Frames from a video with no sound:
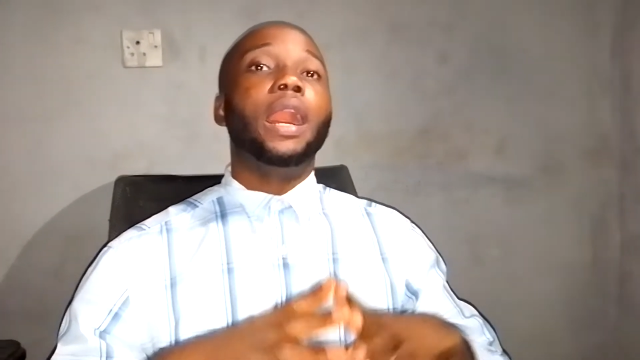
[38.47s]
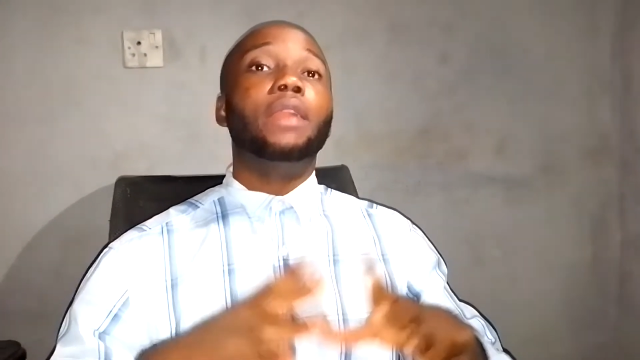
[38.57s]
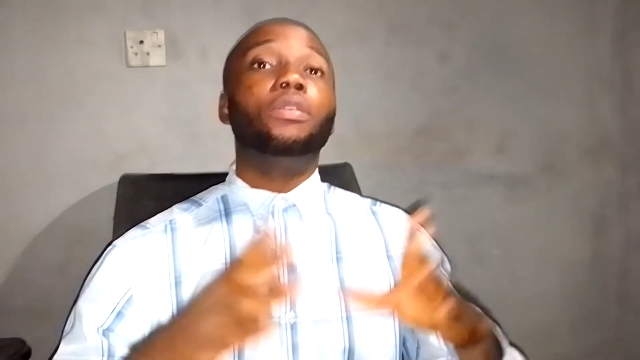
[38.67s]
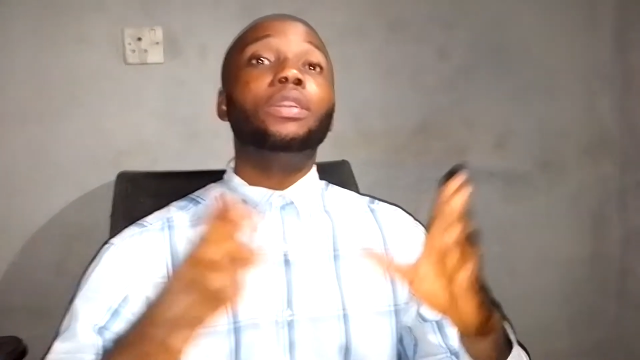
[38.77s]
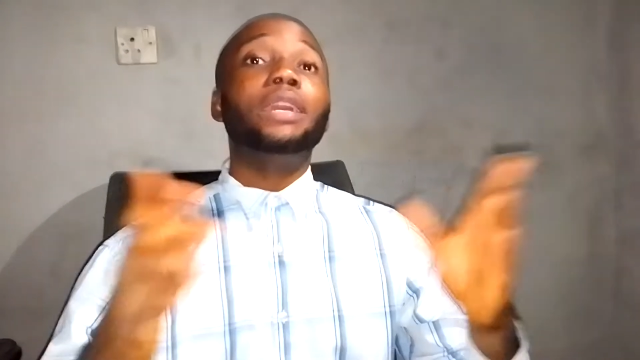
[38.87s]

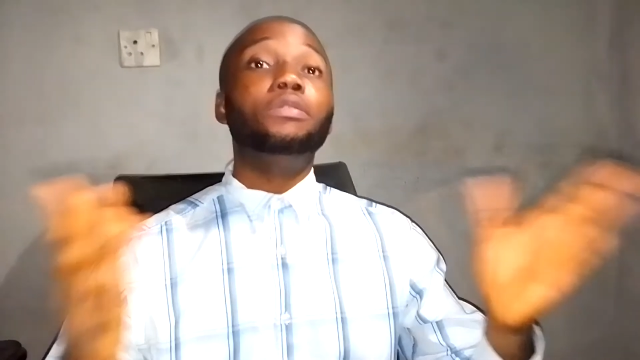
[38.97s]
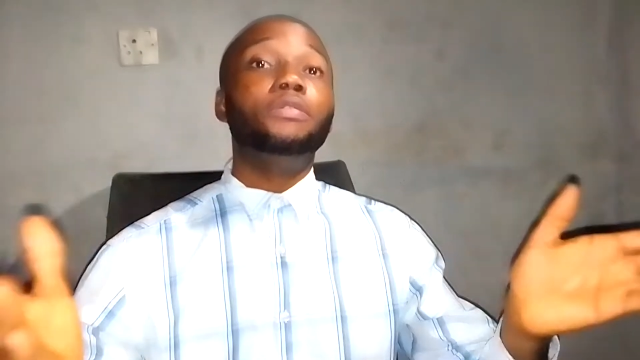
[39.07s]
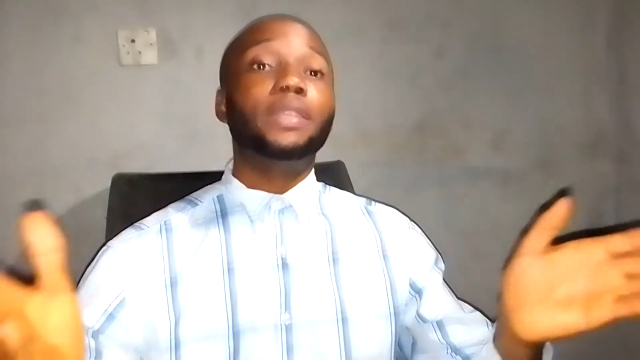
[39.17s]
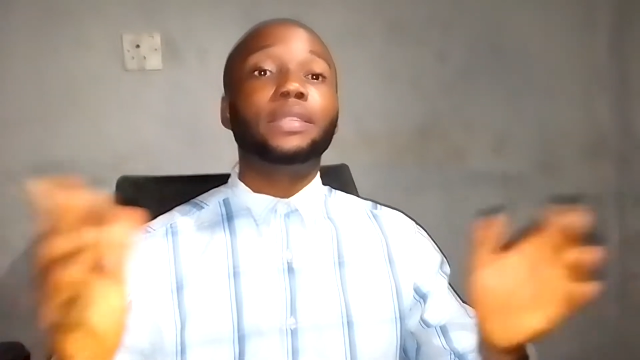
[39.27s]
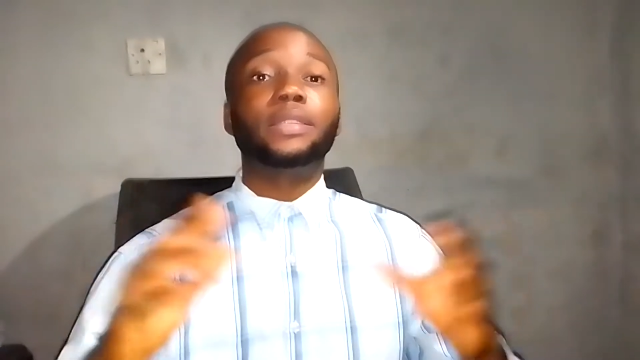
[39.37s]
and other
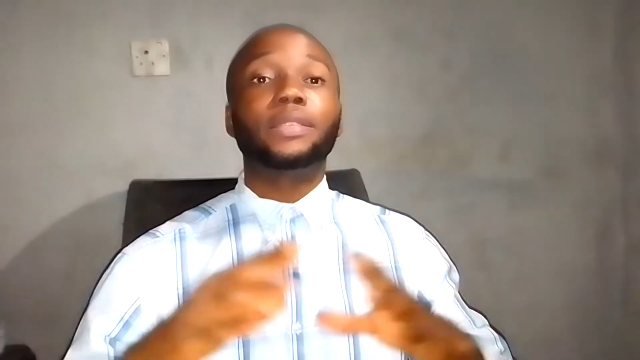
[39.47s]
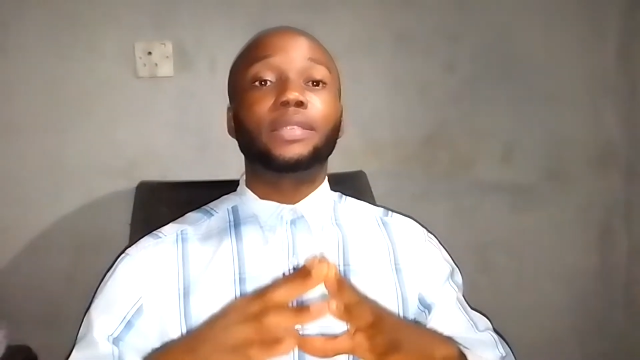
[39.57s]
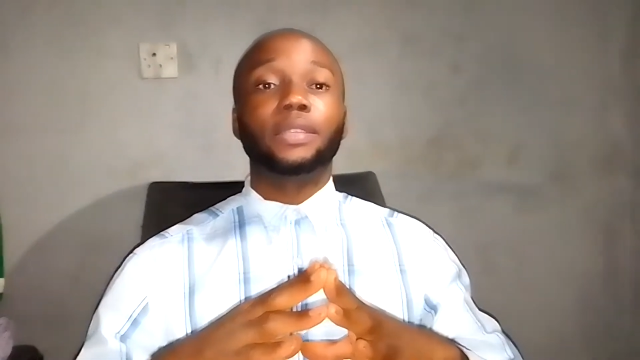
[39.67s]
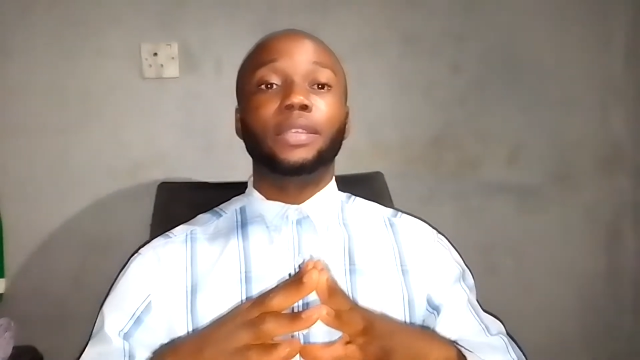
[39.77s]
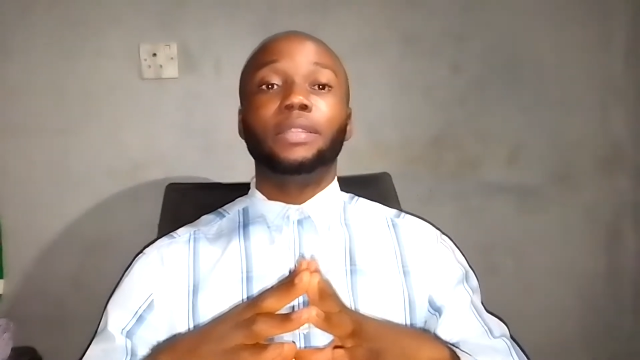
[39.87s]

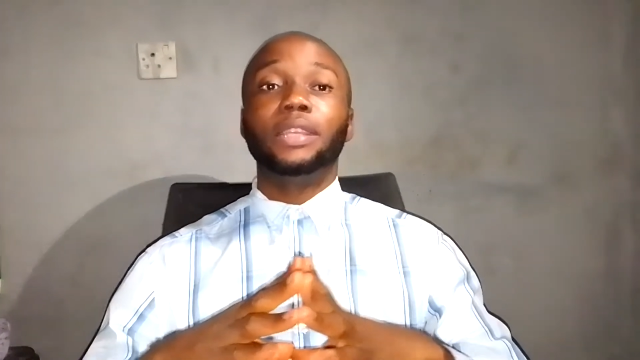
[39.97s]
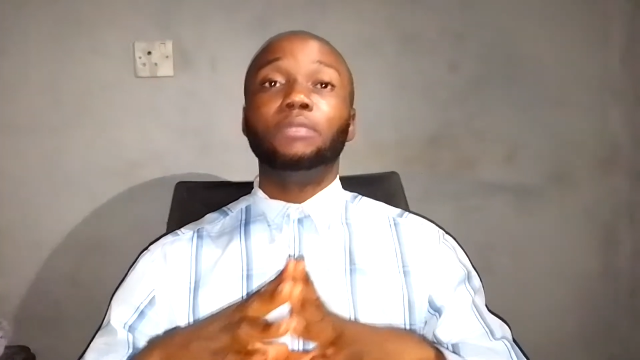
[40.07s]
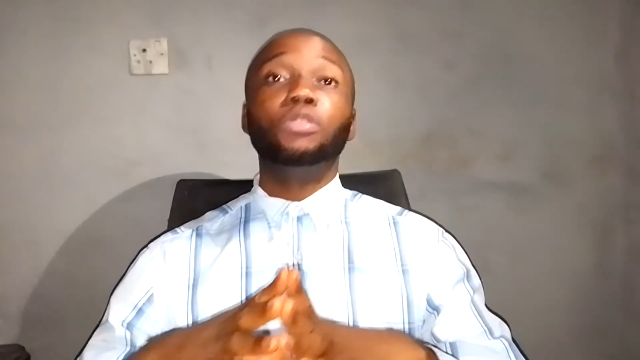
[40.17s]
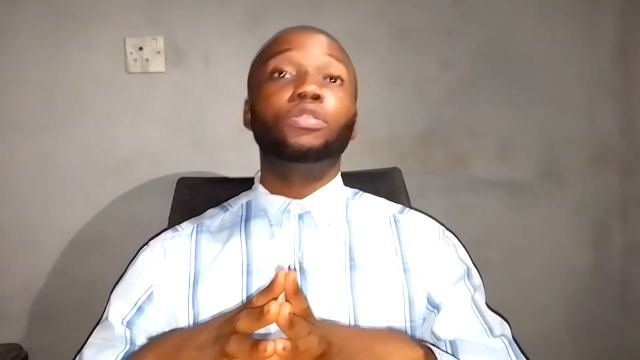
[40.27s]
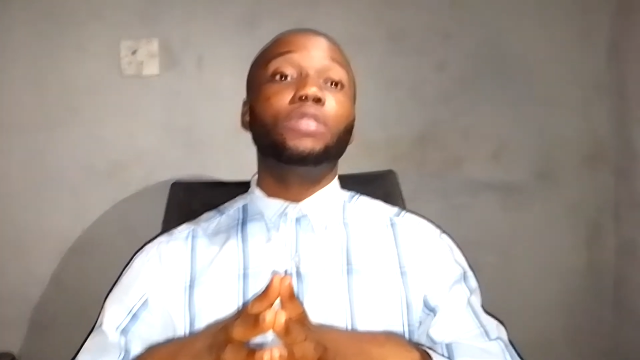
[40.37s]
universities, in
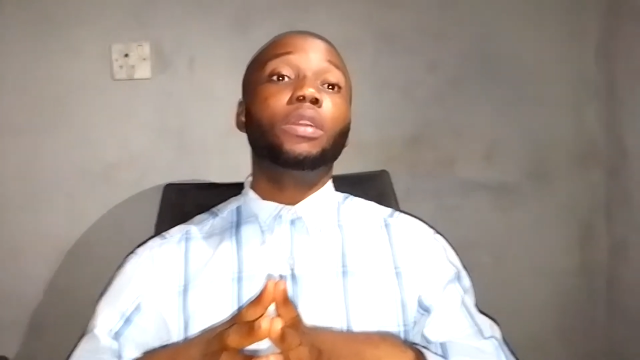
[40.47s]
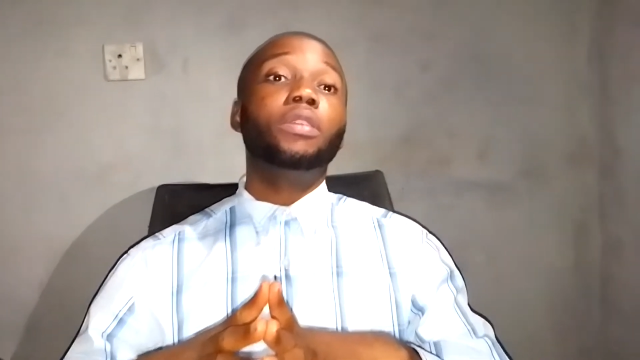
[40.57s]
most of the,